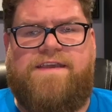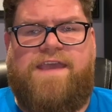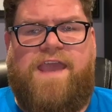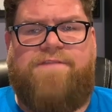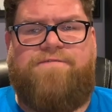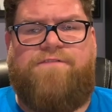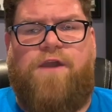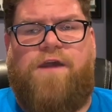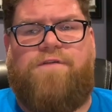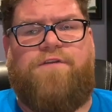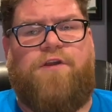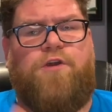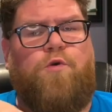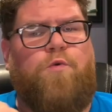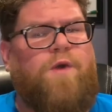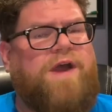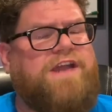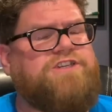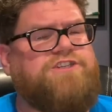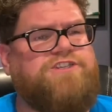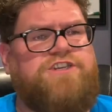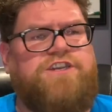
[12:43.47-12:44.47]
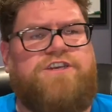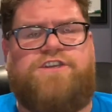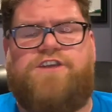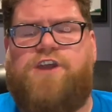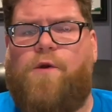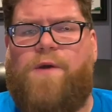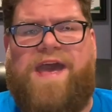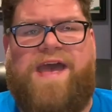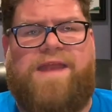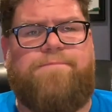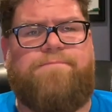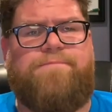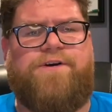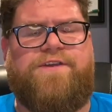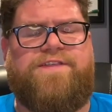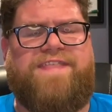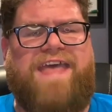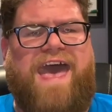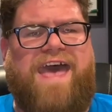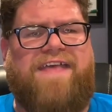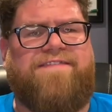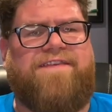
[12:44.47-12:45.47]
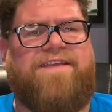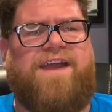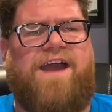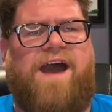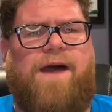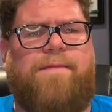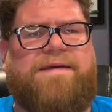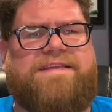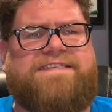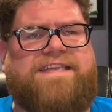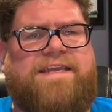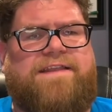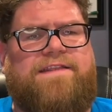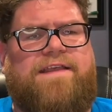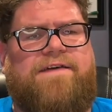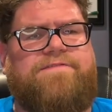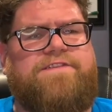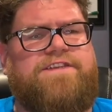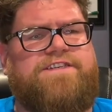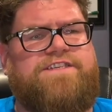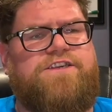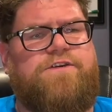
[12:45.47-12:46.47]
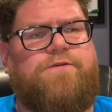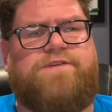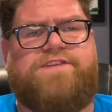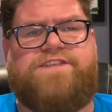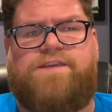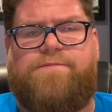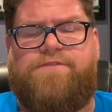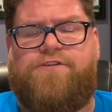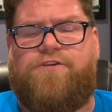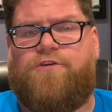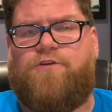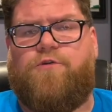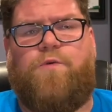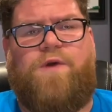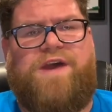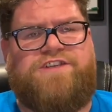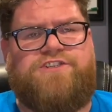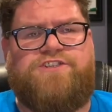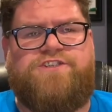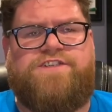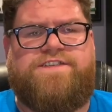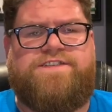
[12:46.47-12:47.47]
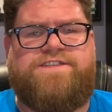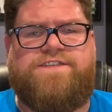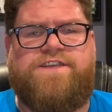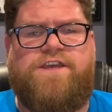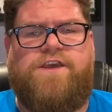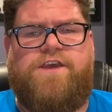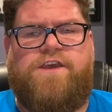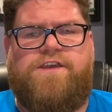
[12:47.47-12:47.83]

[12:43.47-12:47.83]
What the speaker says: If you have a question, go ahead and put that in the comments. I'd love to deal with some of your questions.